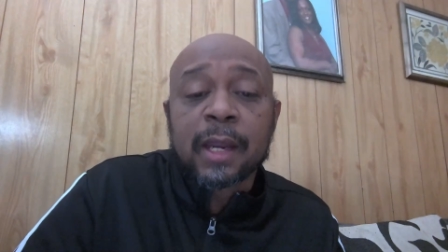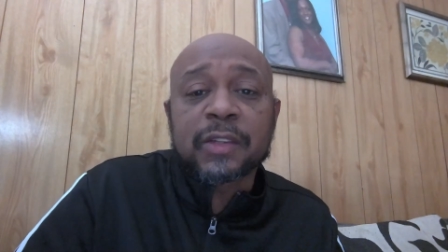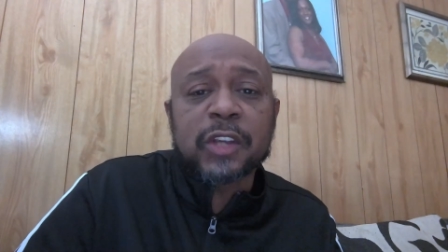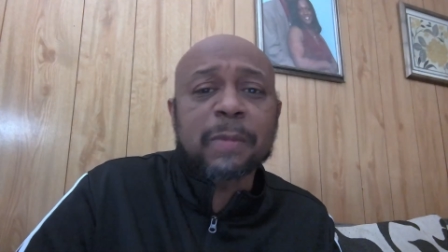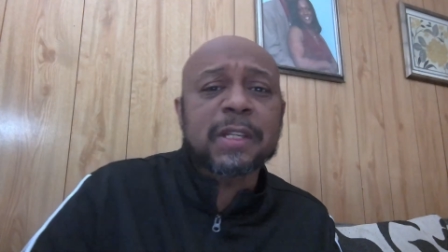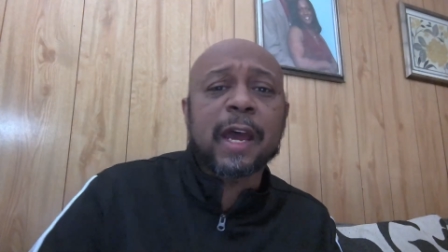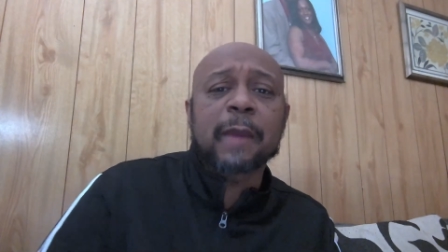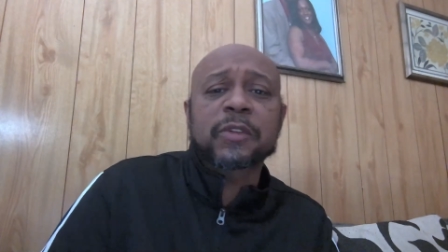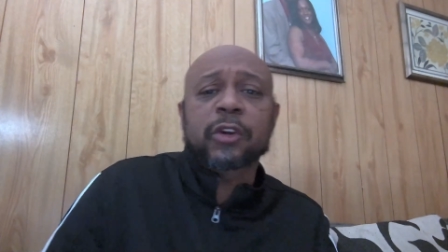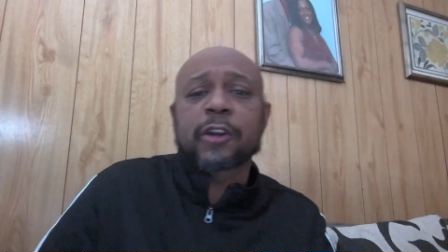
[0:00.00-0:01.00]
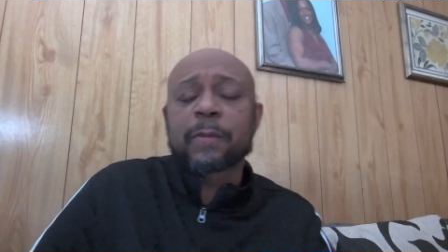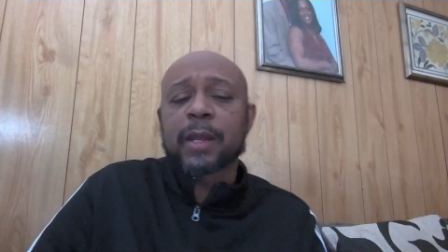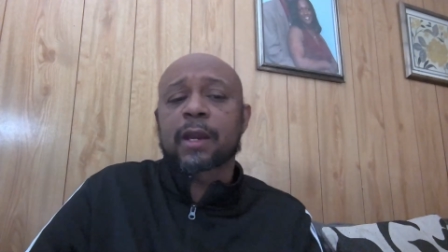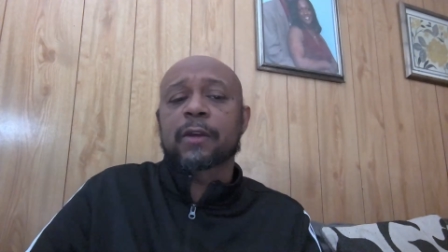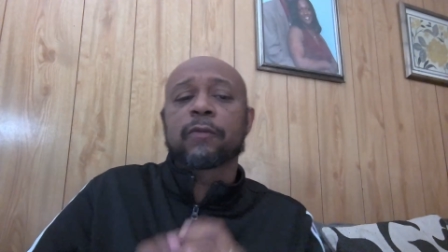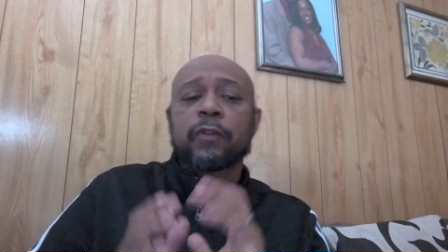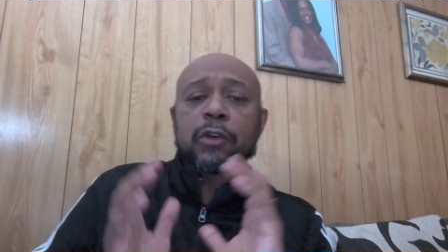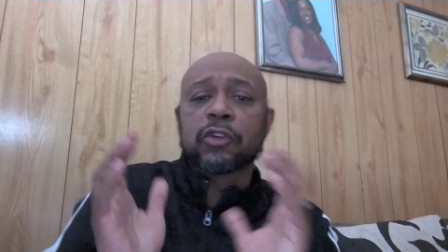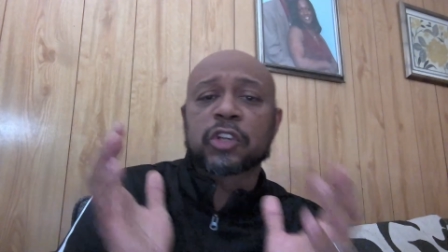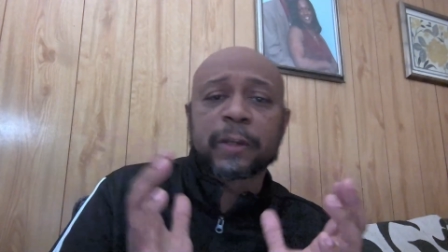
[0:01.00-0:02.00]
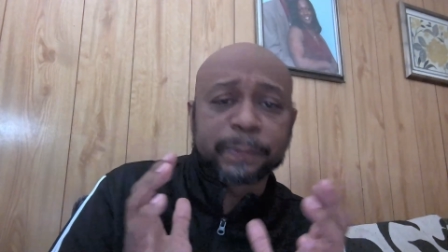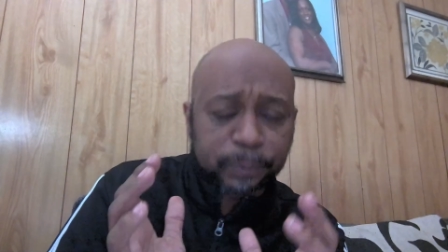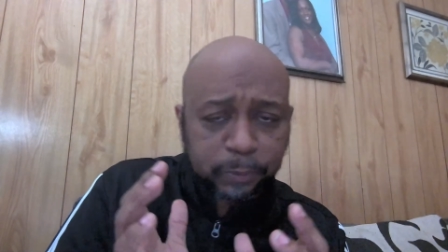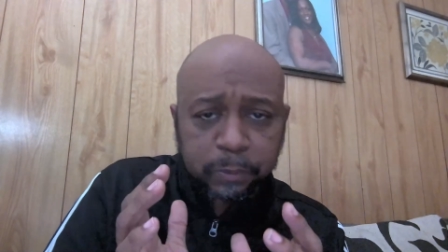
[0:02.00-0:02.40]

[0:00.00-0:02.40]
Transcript: Now, sometimes there could be a confusion